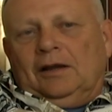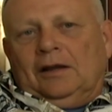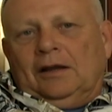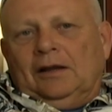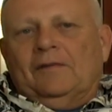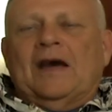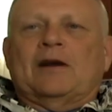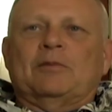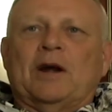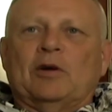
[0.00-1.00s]
and
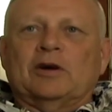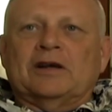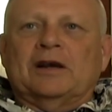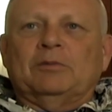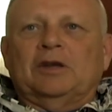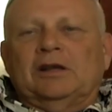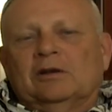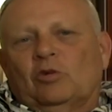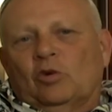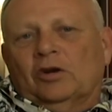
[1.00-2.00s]
Nevada Power Company in
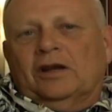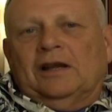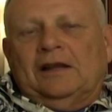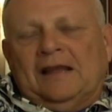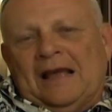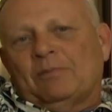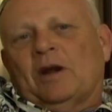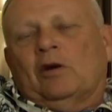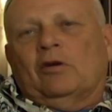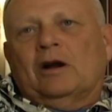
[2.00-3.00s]
coordinating that
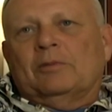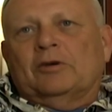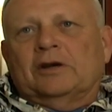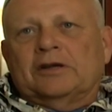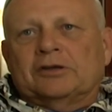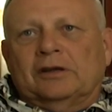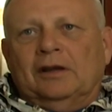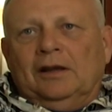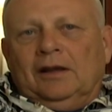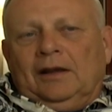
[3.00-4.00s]
power operation.
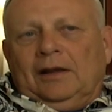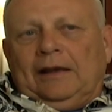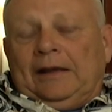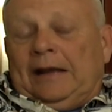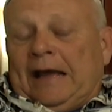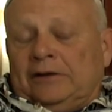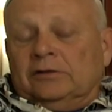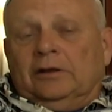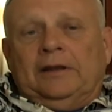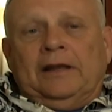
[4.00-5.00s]
And
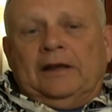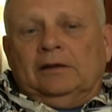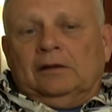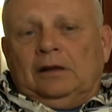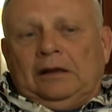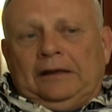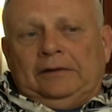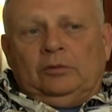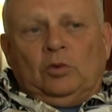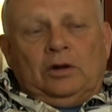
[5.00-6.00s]
actually that
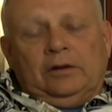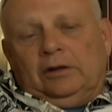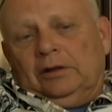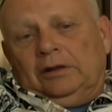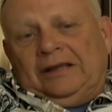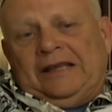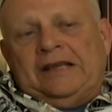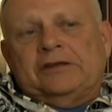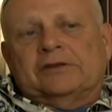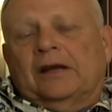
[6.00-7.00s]
is one of the
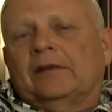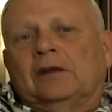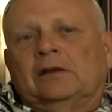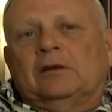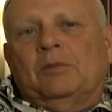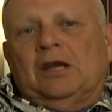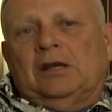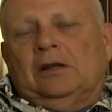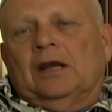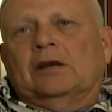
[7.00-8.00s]
keys, I think, to
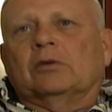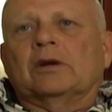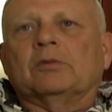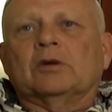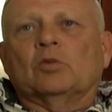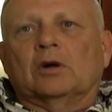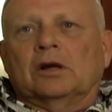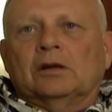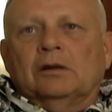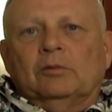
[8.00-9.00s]
making that agreement
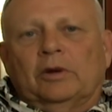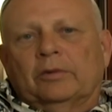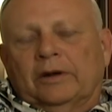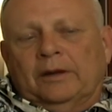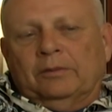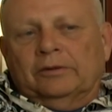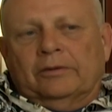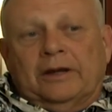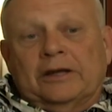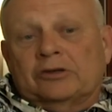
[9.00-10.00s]
work we were able to
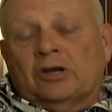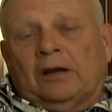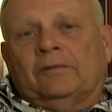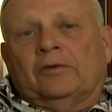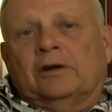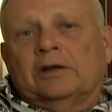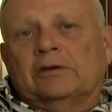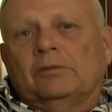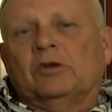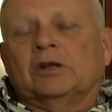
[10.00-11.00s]
write a check for
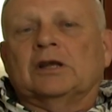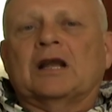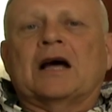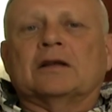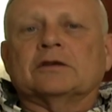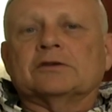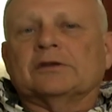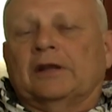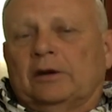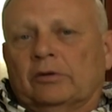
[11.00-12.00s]
$100 million
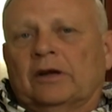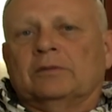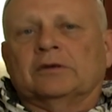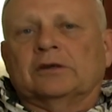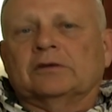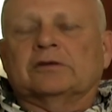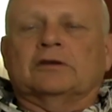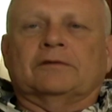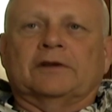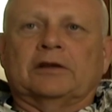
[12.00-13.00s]
and they were able to
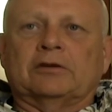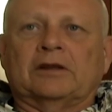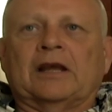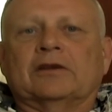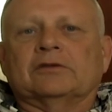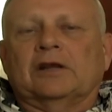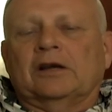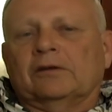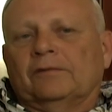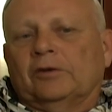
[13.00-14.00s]
conserve 100,000
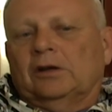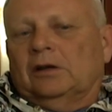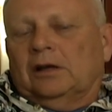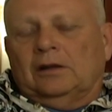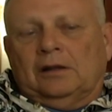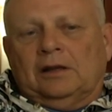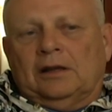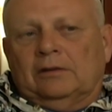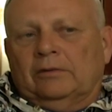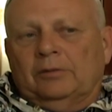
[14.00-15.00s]
acre foot. And I think
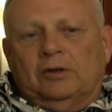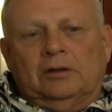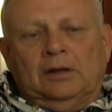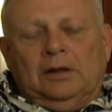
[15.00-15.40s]
that agreement